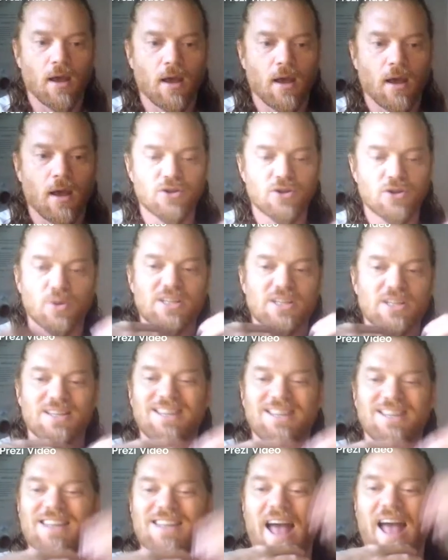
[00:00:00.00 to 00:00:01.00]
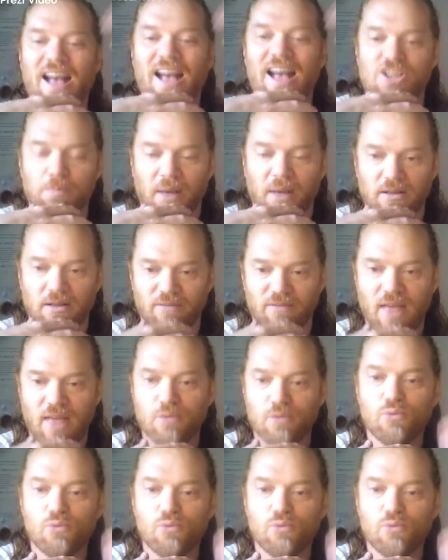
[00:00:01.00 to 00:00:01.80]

So it's an aspect of that